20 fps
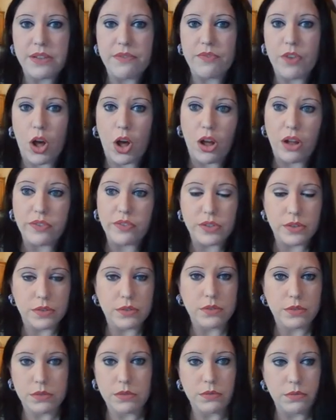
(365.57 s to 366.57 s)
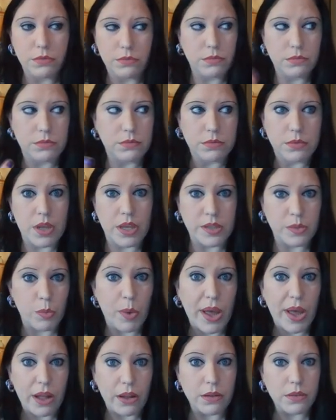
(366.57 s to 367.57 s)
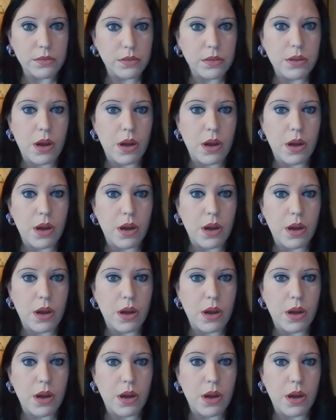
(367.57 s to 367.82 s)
involved as well.